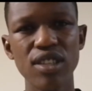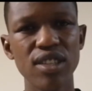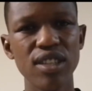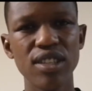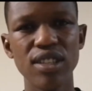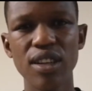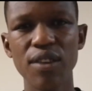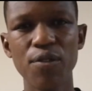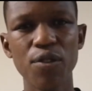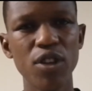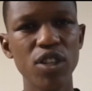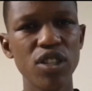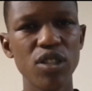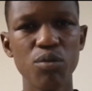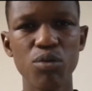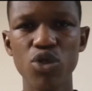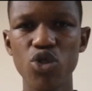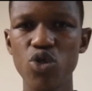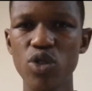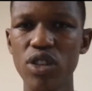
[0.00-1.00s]
the difference
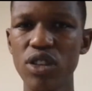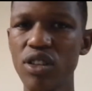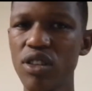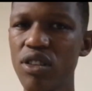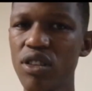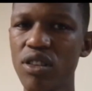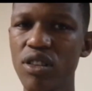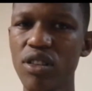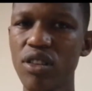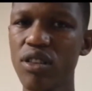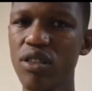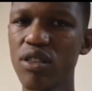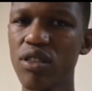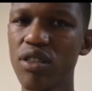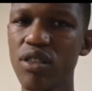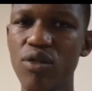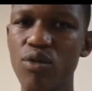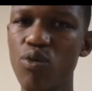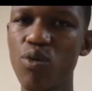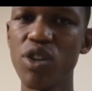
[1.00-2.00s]
between
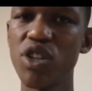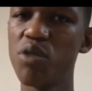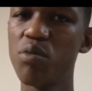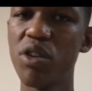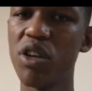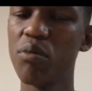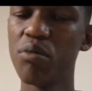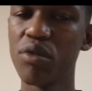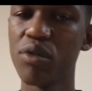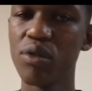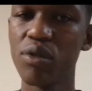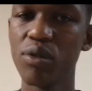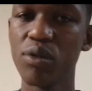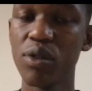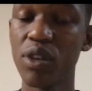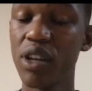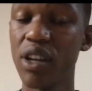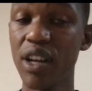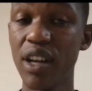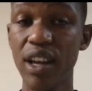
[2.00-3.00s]
rich people
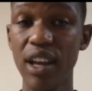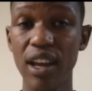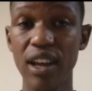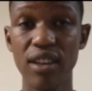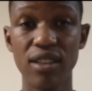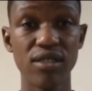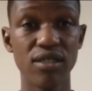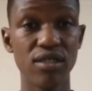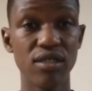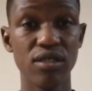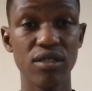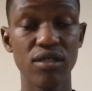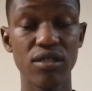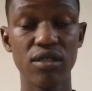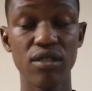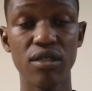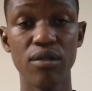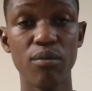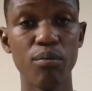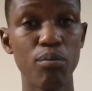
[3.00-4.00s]
and
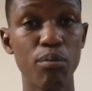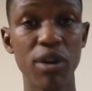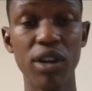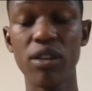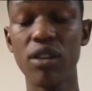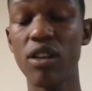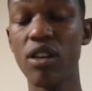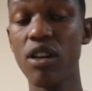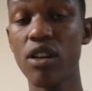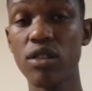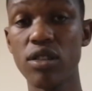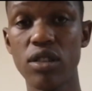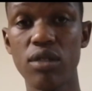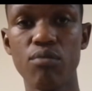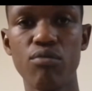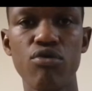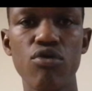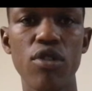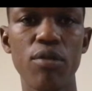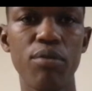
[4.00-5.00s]
middle class and
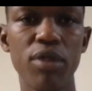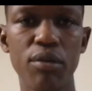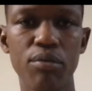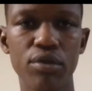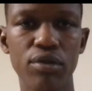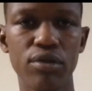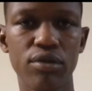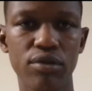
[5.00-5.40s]
poor people.